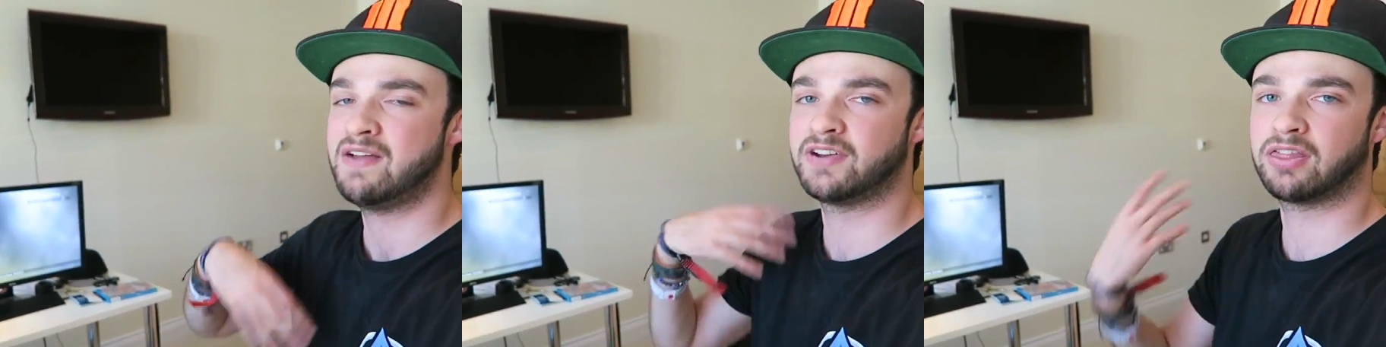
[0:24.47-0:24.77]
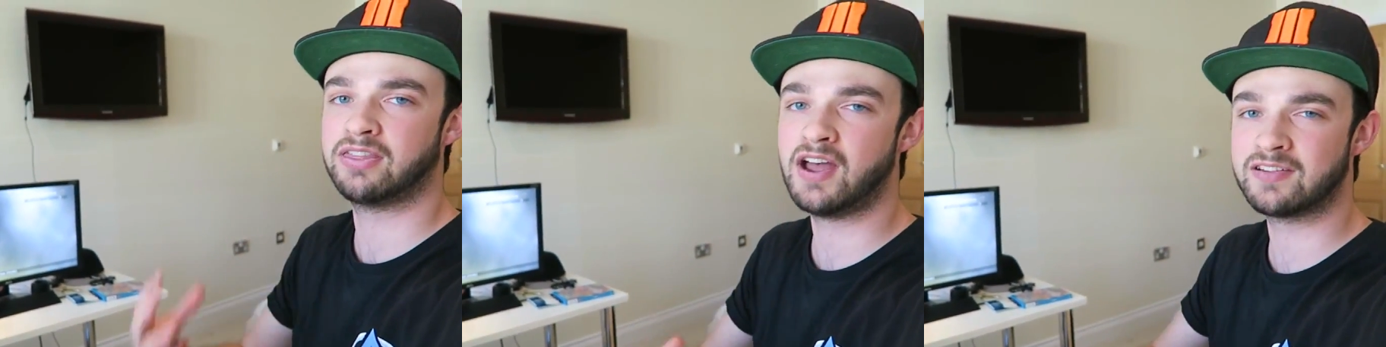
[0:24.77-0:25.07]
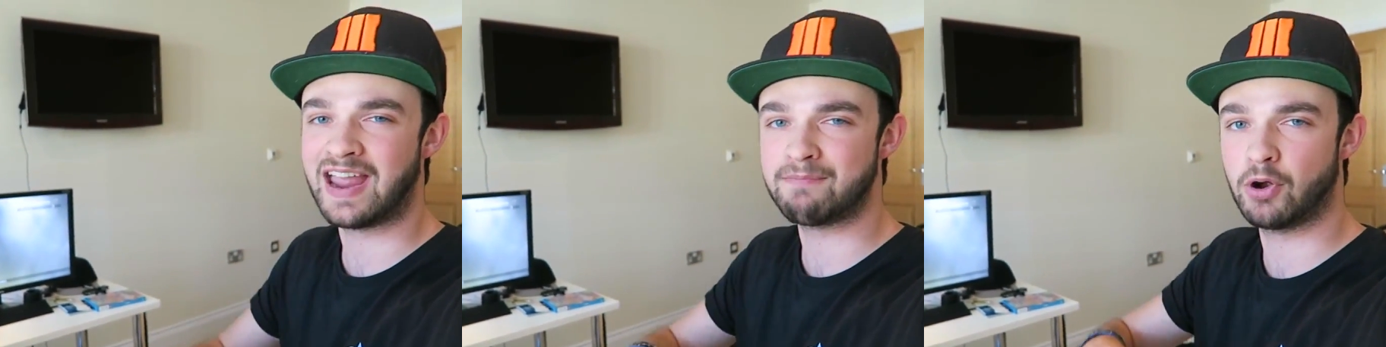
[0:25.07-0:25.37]
And the
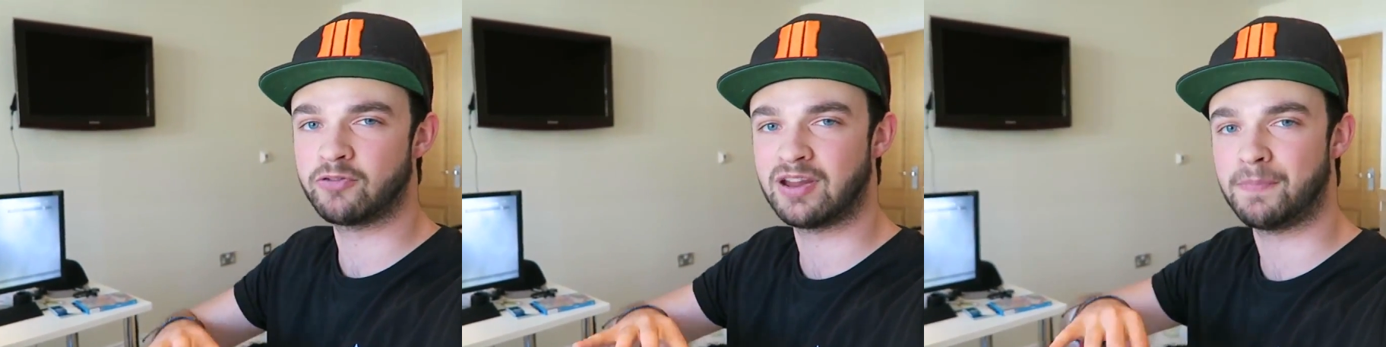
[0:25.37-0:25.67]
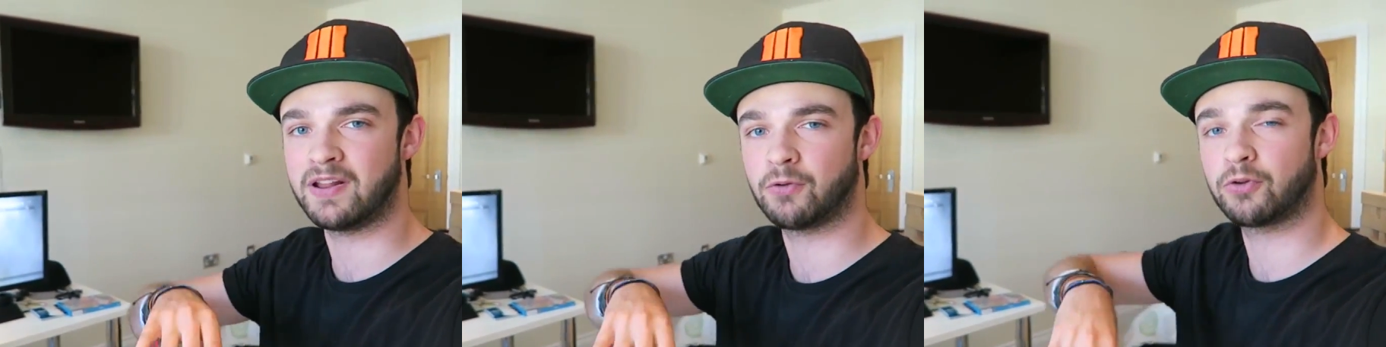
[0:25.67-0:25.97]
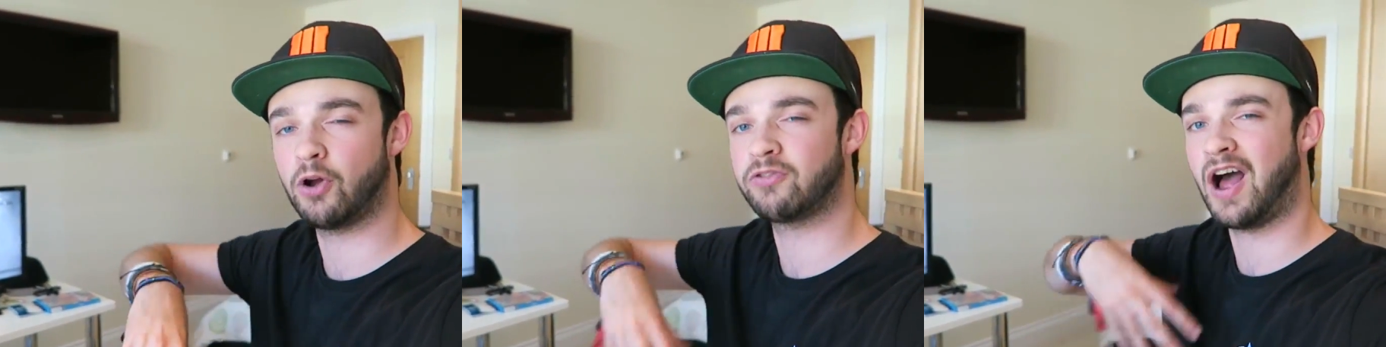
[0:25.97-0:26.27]
third game mode typically
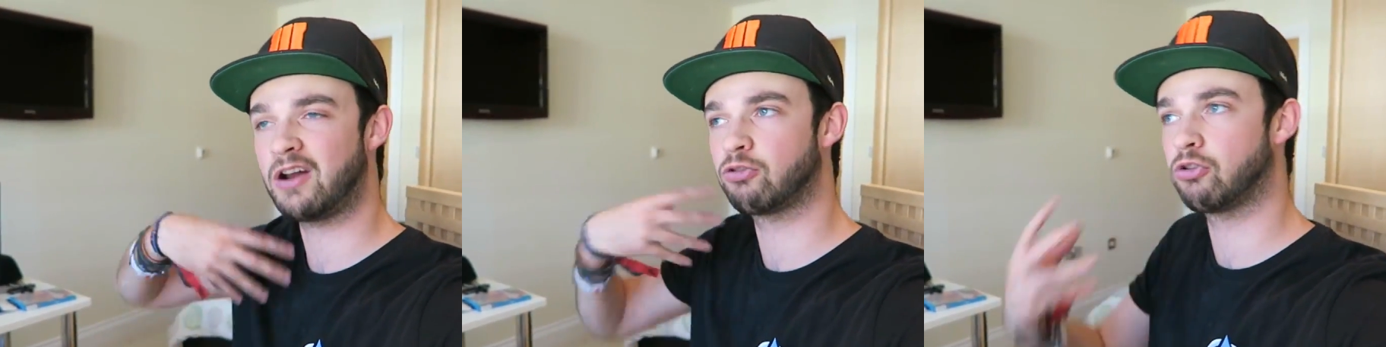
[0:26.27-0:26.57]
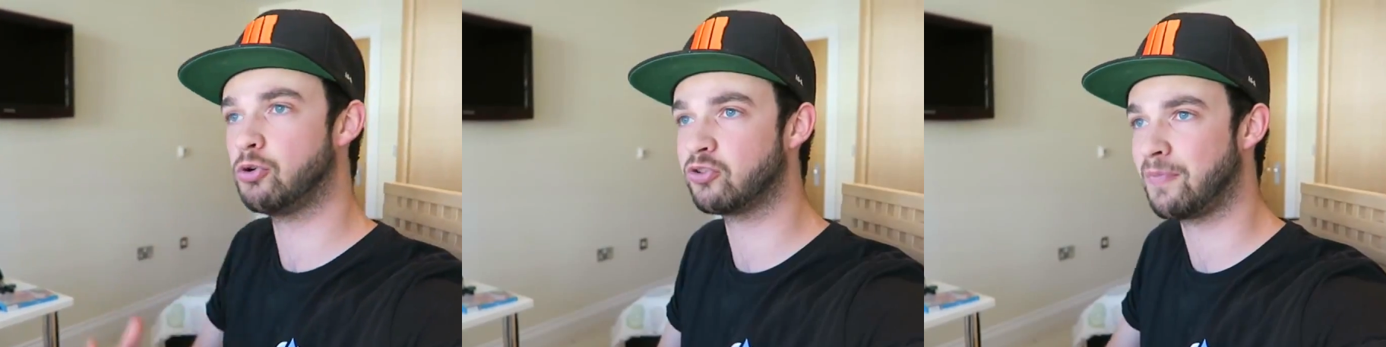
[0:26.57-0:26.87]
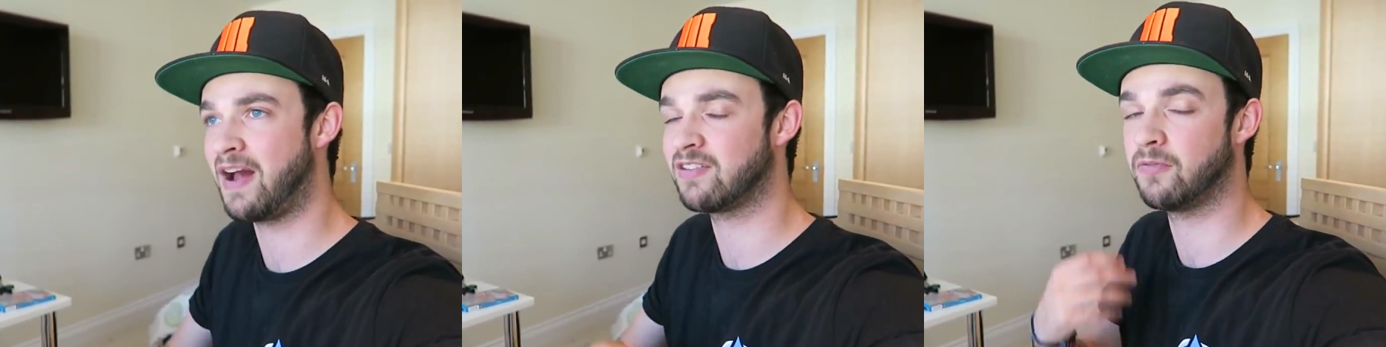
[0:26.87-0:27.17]
sort of goes untalked
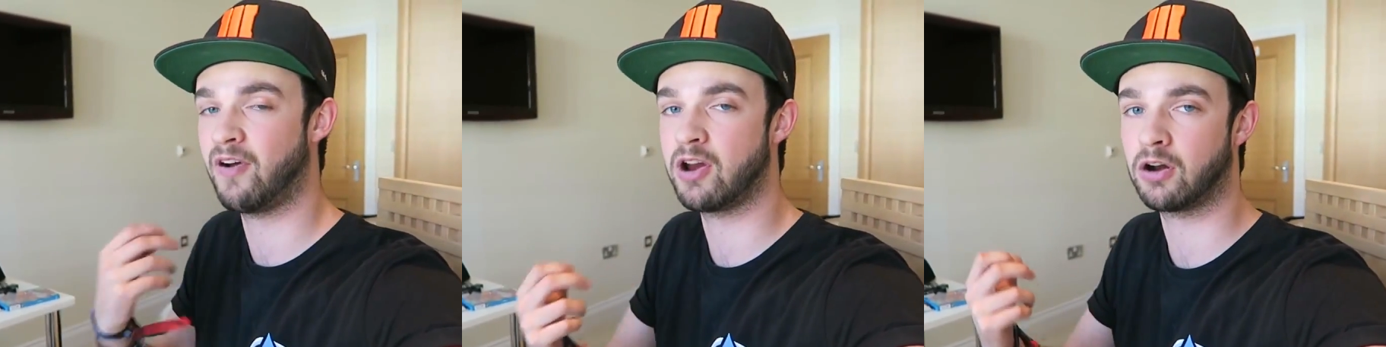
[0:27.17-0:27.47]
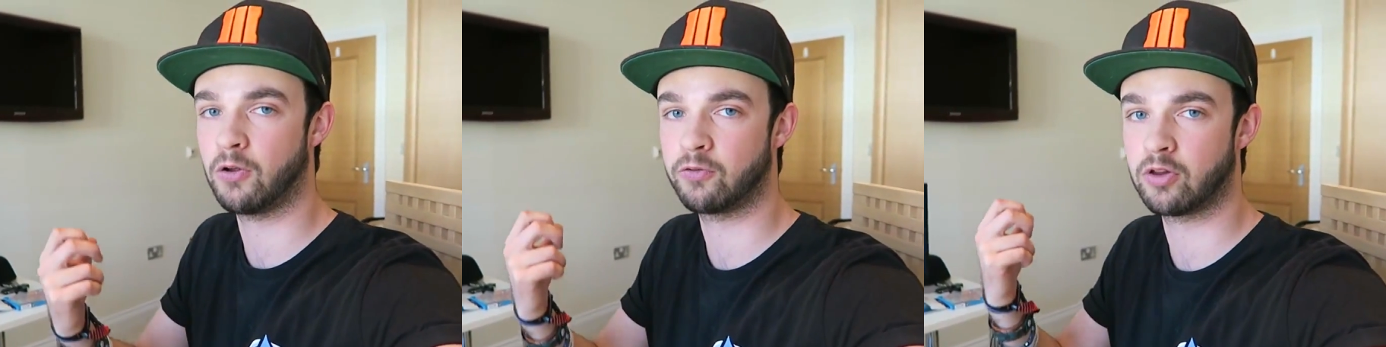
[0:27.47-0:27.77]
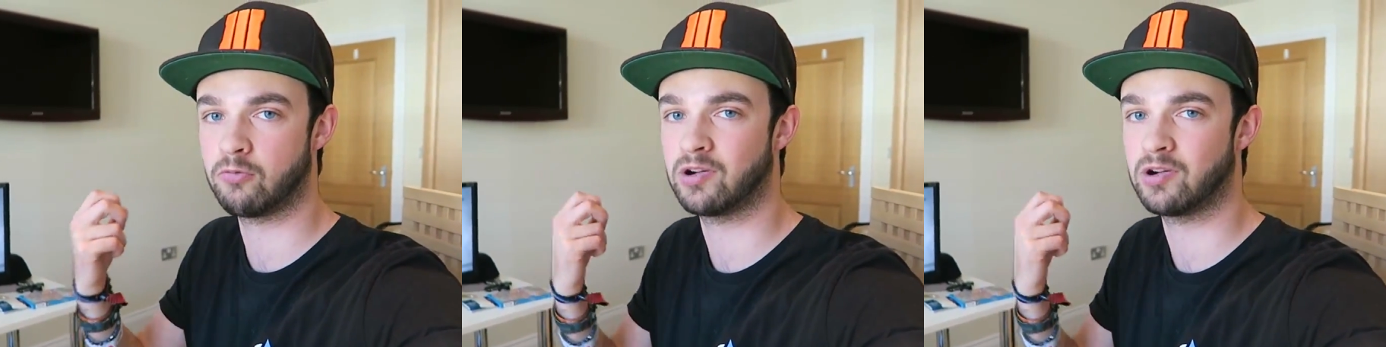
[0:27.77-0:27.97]
about until very close to the